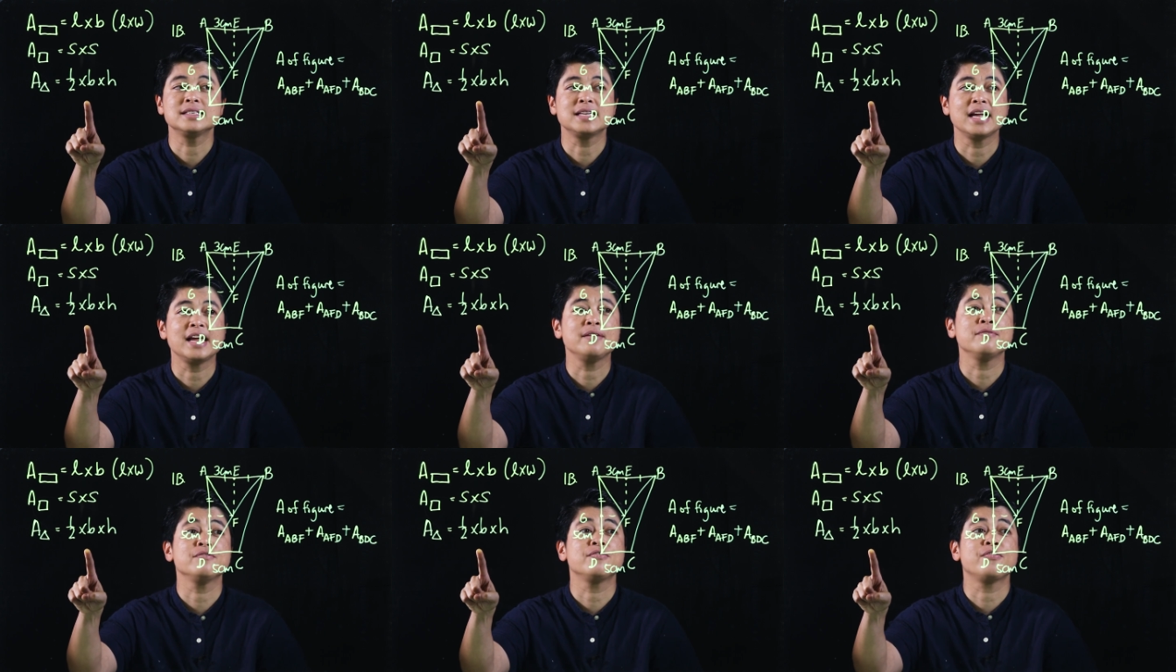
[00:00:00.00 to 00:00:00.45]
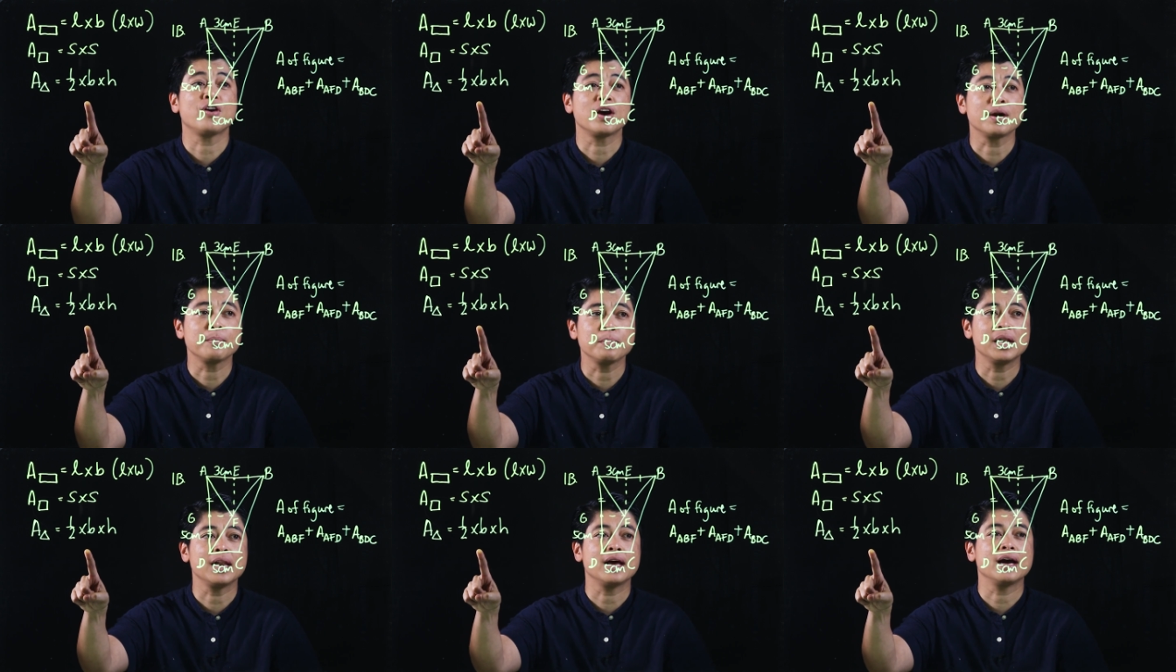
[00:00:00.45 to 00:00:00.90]
same
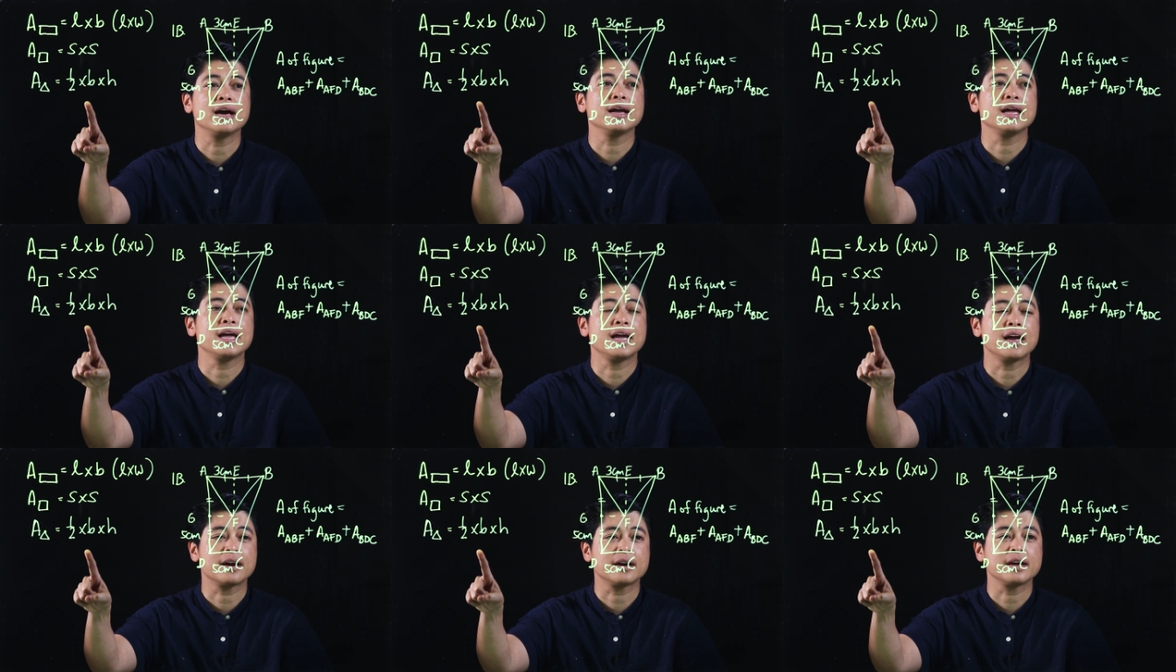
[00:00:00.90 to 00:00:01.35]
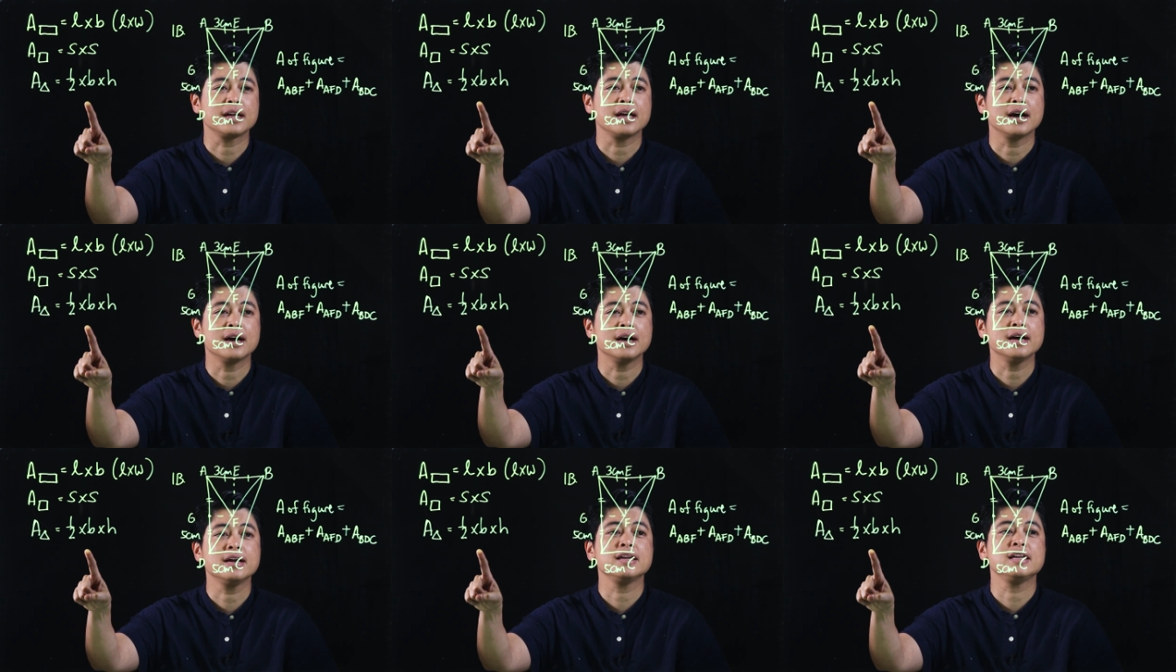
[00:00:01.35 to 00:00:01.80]
formula,
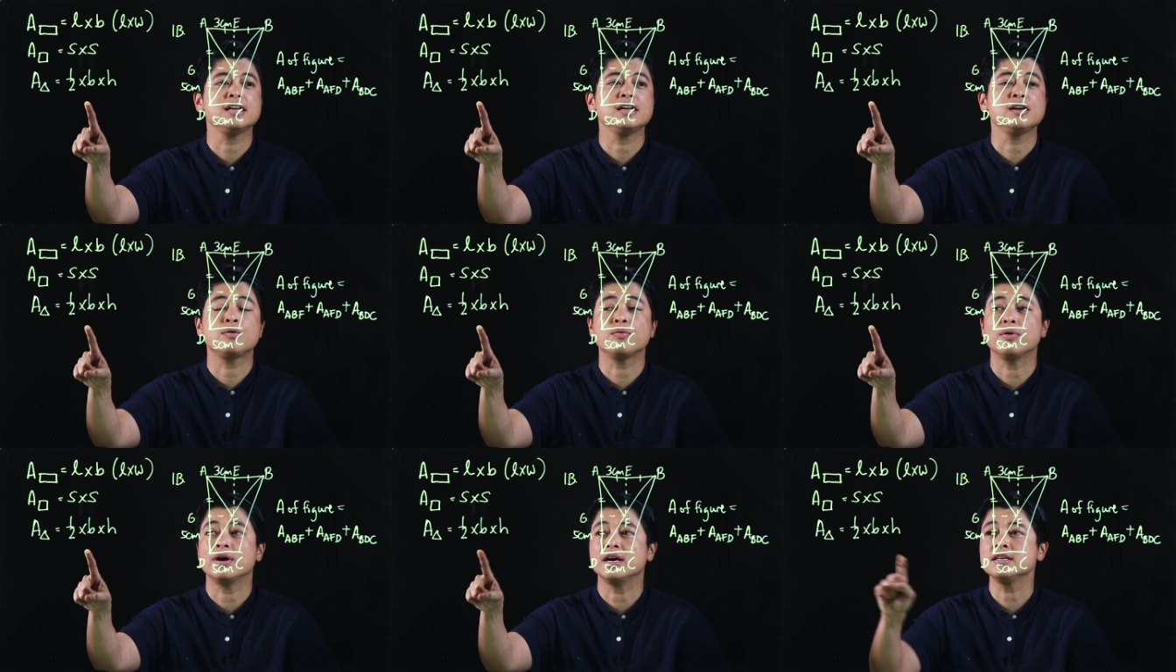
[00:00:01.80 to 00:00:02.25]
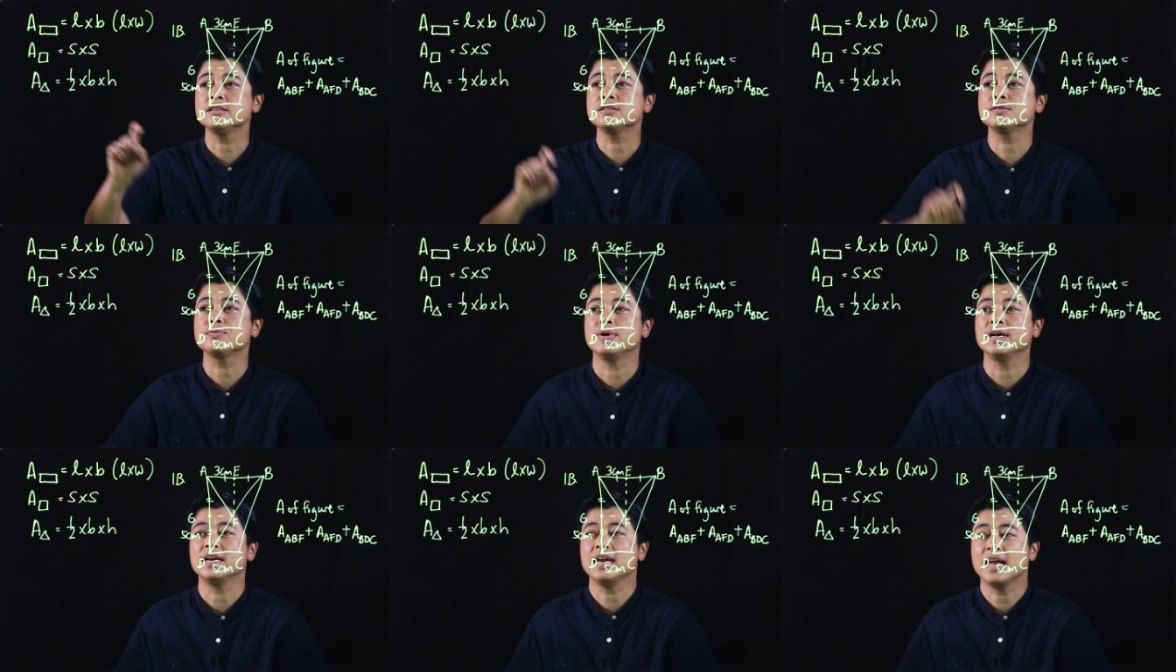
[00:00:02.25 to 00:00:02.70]
area equals
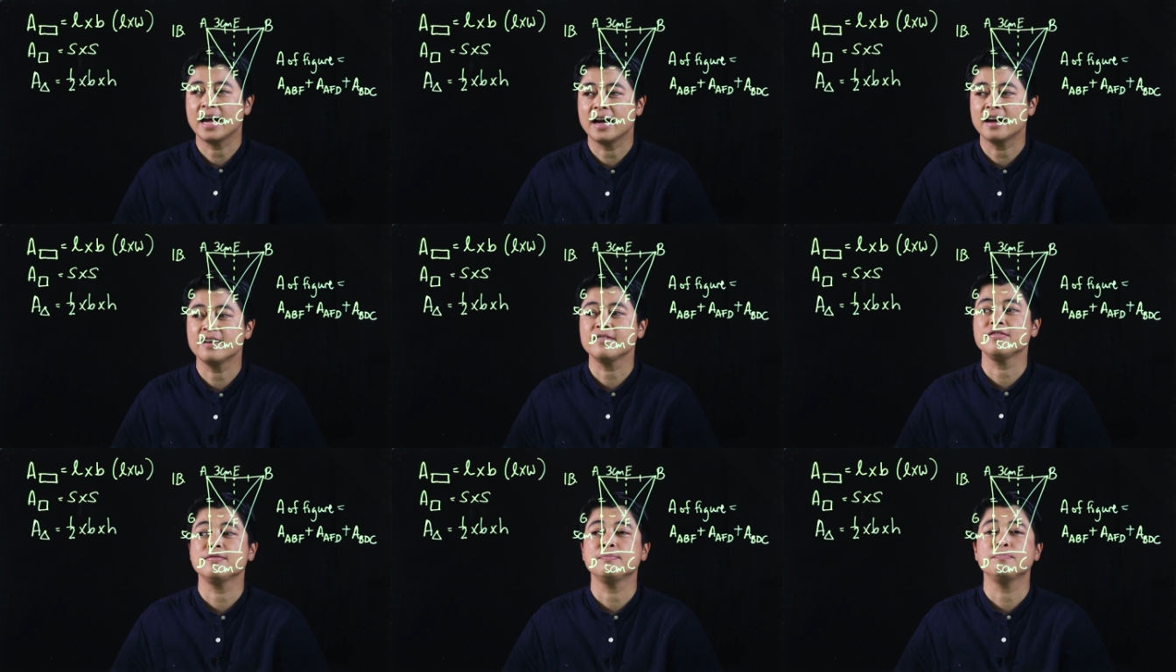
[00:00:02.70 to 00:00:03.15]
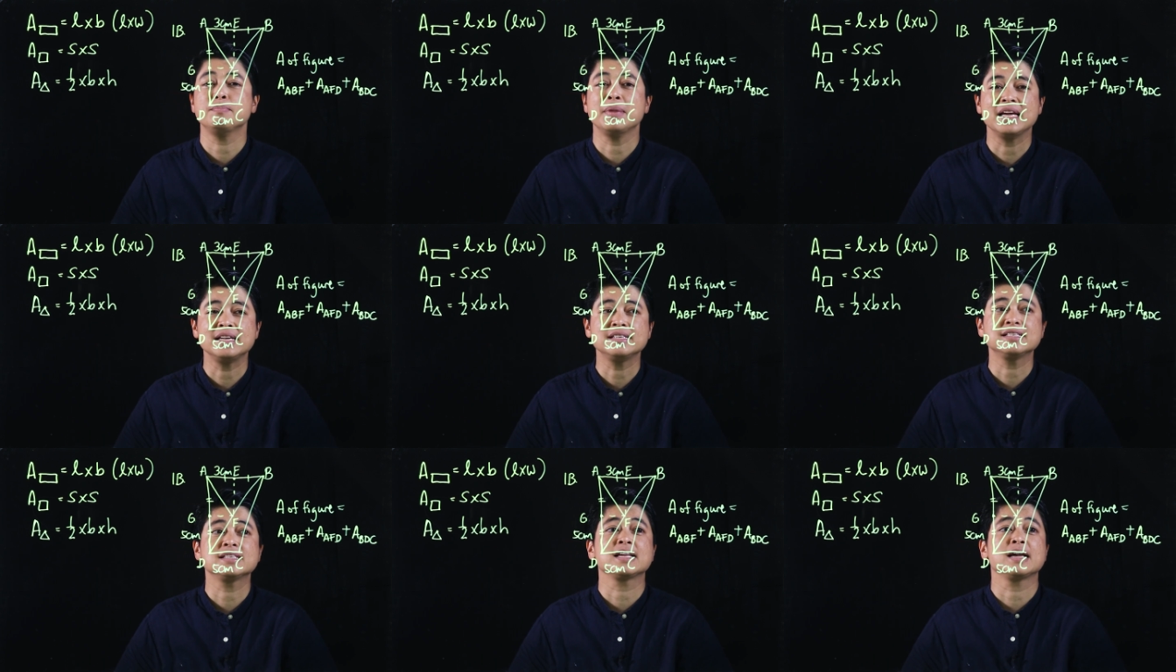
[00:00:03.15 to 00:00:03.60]
1/2
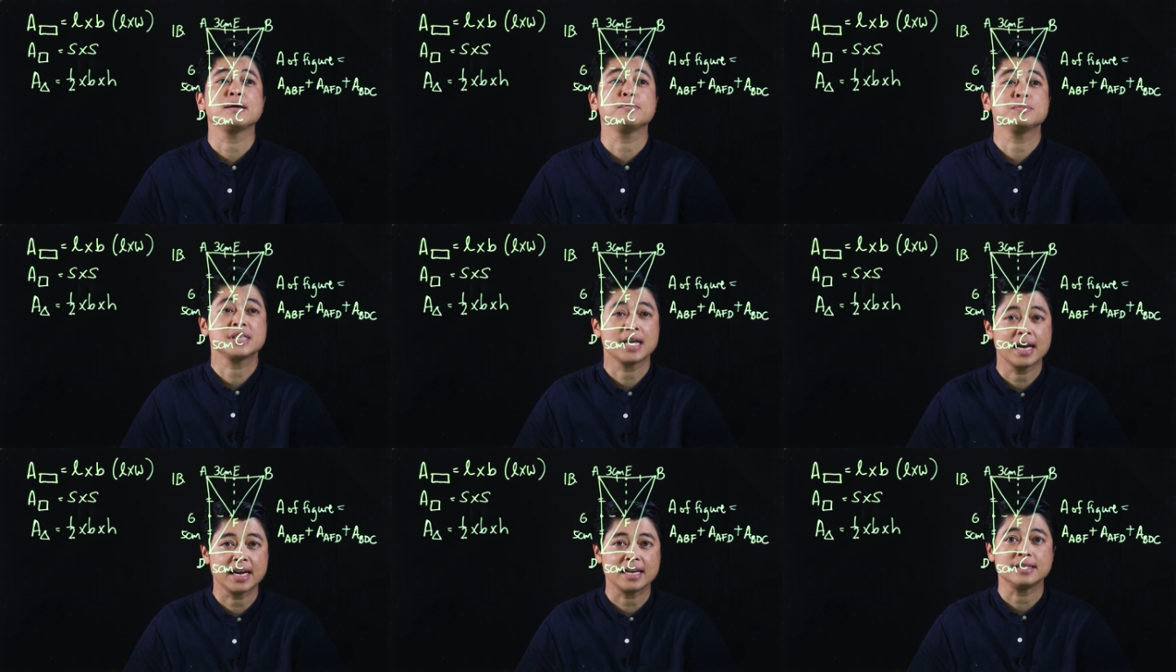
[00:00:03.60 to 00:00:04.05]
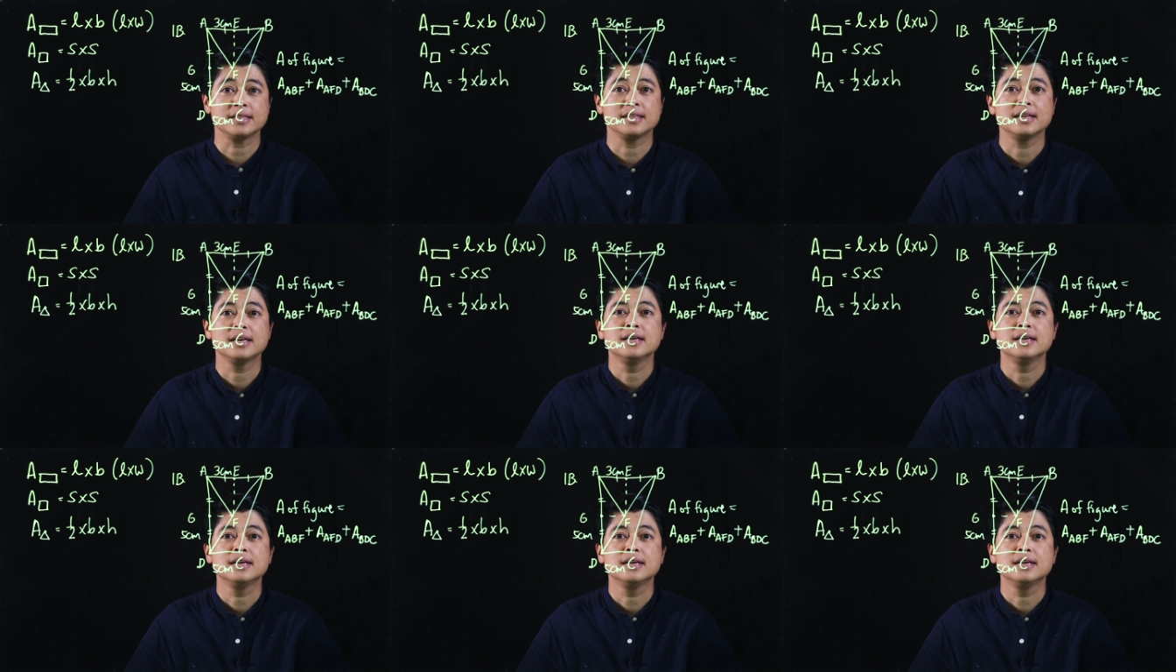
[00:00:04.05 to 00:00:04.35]
base times height.